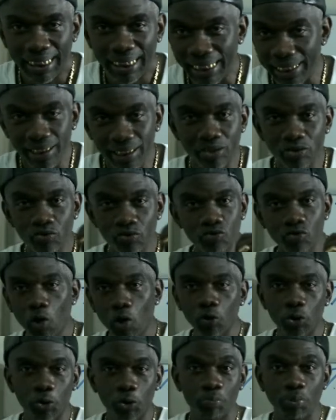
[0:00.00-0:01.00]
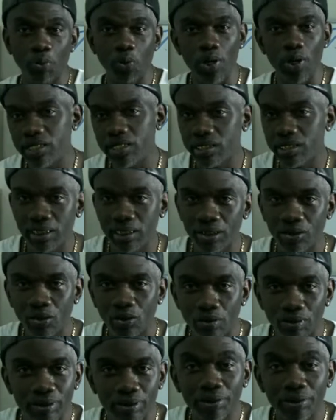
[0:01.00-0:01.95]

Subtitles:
eating roach poison, or,